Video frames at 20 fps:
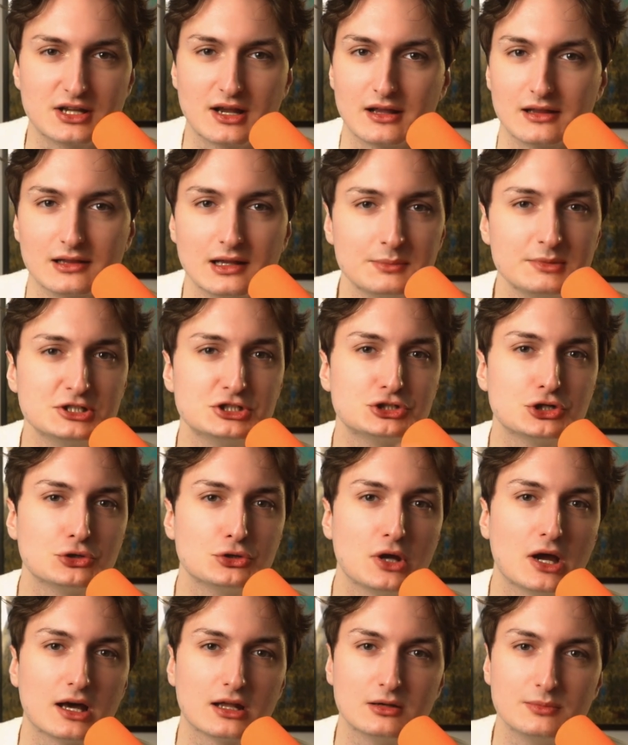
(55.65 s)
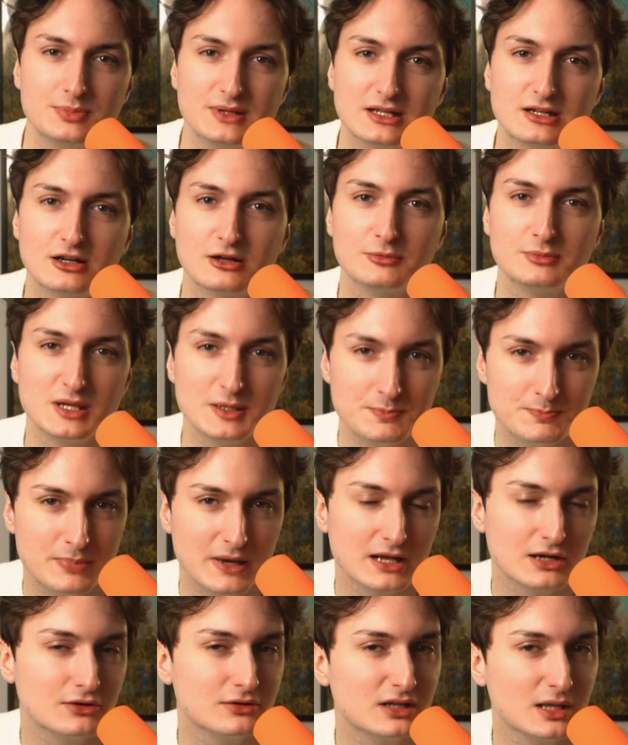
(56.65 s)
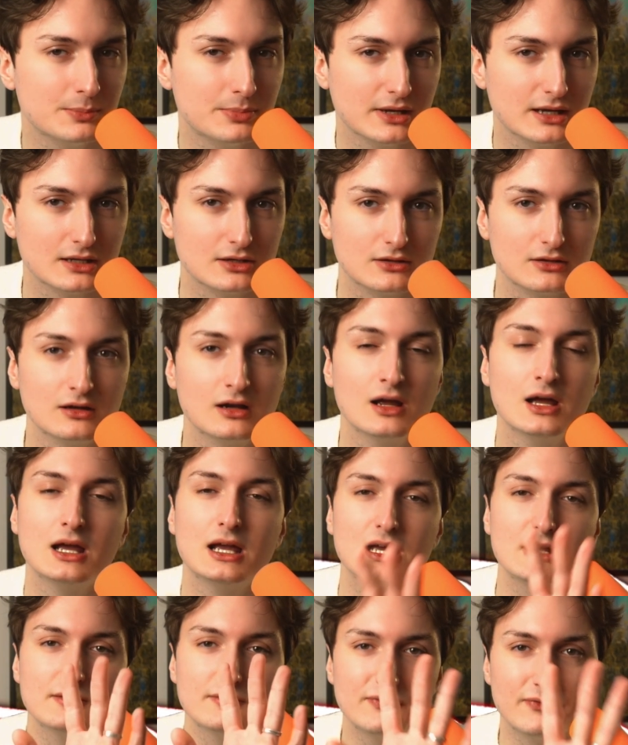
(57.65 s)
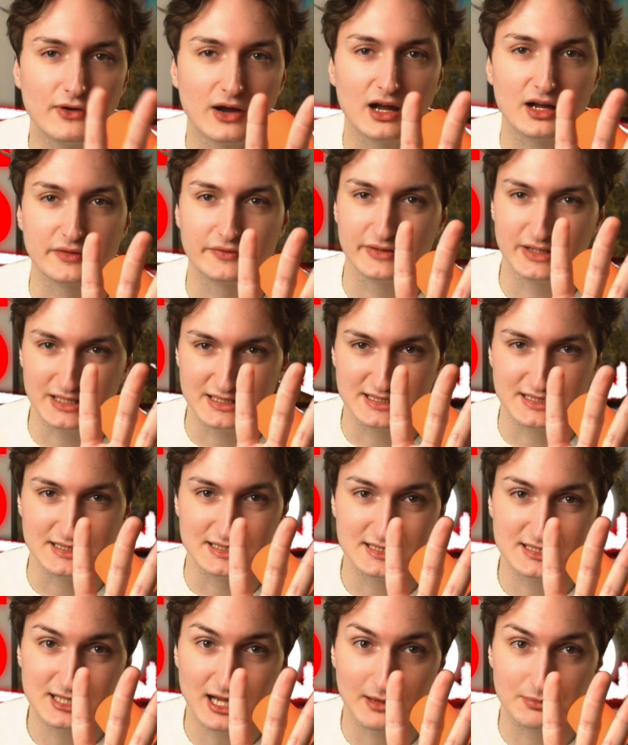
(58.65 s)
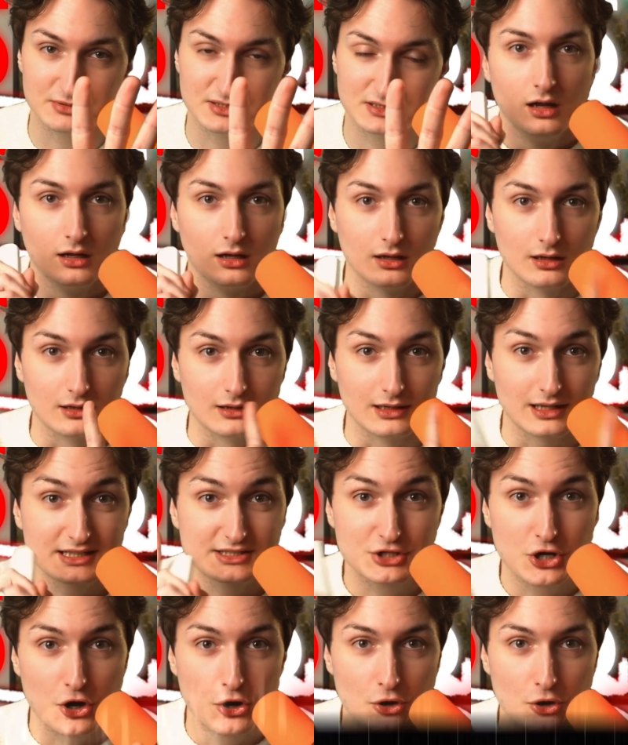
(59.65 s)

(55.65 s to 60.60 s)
Let me show you how to become a better debater in 5 easy steps. Let's go!